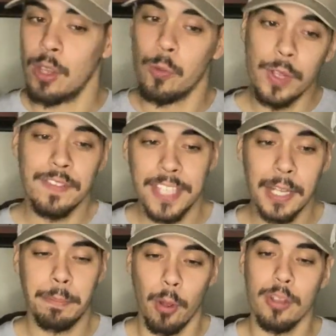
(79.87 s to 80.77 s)
we
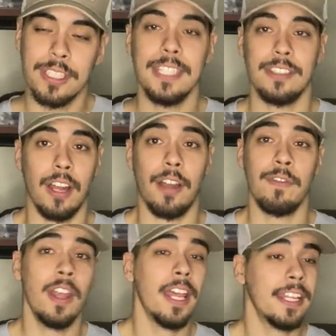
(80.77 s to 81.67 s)
kicked bowl season
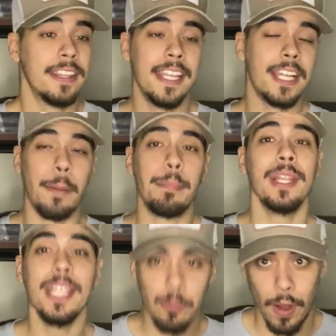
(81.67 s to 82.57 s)
off the
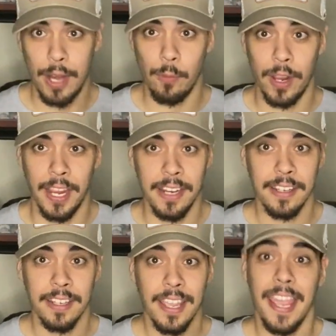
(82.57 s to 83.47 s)
complete right way
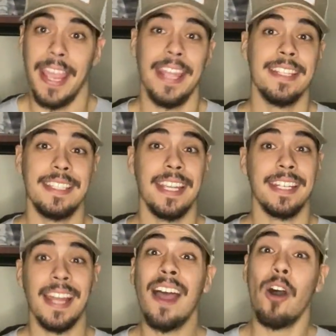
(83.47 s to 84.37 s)
in
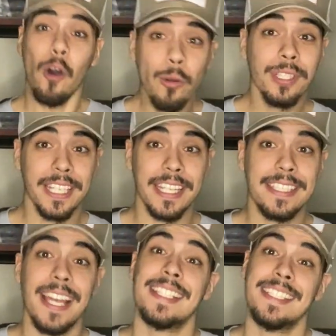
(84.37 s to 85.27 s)
seeing not only
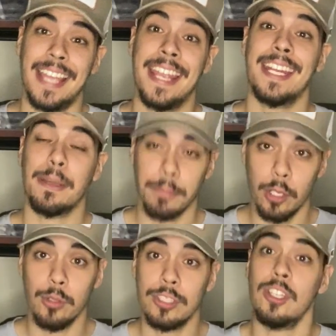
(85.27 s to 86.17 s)
Texas A&M
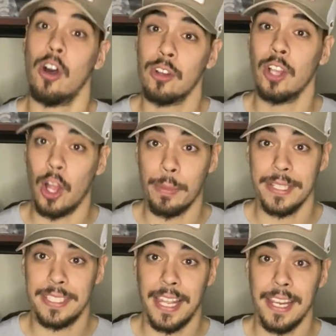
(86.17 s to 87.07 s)
lose to Oklahoma
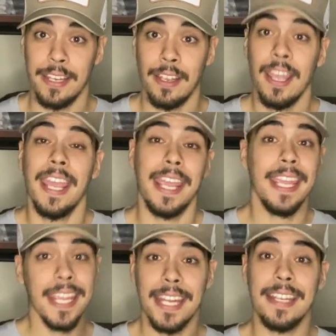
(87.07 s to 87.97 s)
State
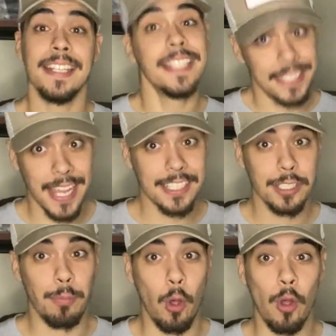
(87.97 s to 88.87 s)
in the
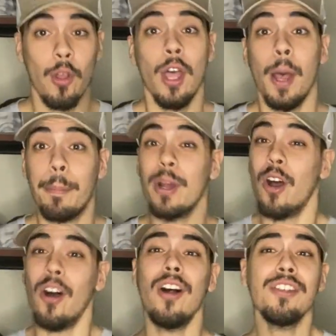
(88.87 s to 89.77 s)
Texas Bowl, but
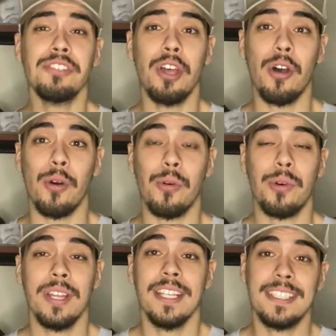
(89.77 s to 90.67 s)

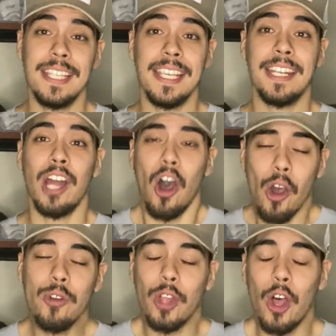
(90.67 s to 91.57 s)
also seeing
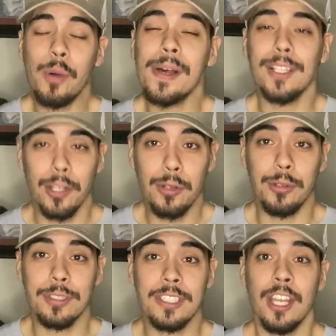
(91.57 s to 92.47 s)
Oklahoma
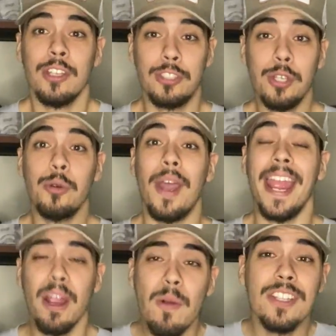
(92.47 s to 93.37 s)
lose to
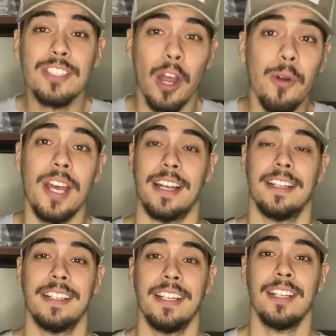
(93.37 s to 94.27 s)

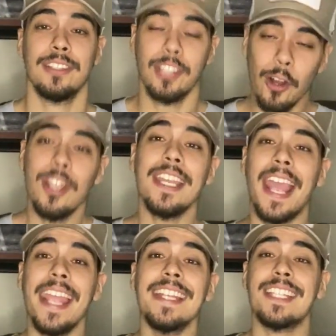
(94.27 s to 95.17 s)
Arizona
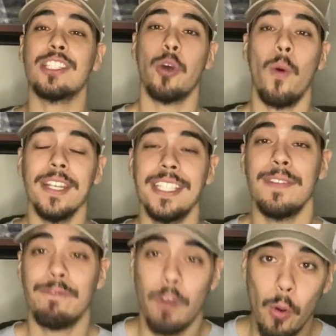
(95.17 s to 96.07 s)

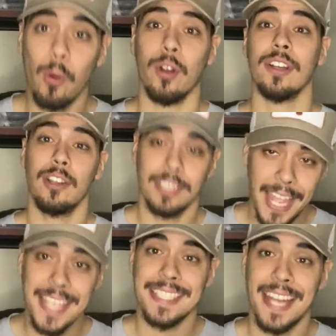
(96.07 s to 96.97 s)
38-24
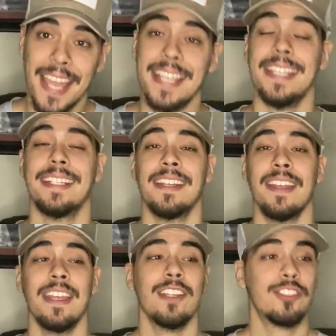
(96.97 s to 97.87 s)
last night.
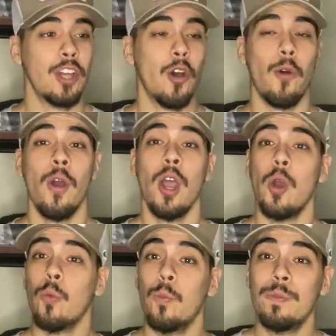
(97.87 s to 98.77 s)
So
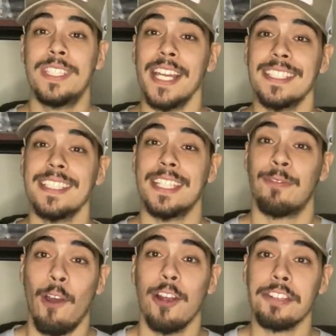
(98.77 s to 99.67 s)
Texas, as
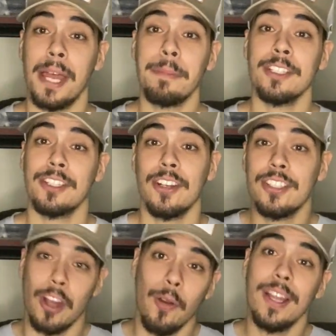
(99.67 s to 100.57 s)
far as I'm concerned,
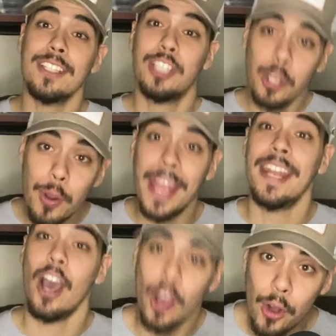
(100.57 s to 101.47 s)
is already
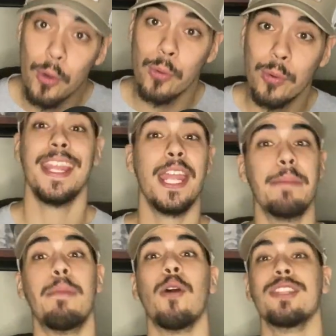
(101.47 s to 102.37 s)
2-0
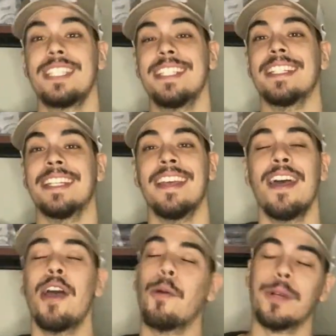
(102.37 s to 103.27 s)
in bowl season.
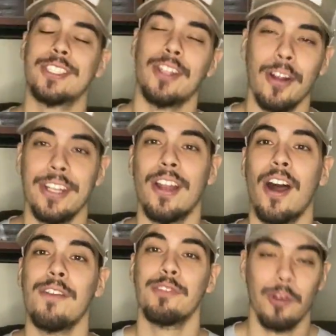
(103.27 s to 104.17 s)
We're starting it
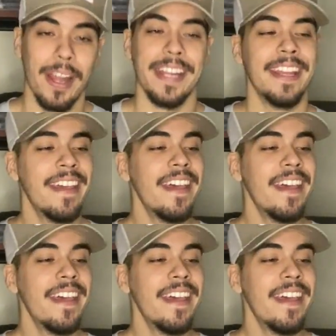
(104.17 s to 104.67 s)
off great.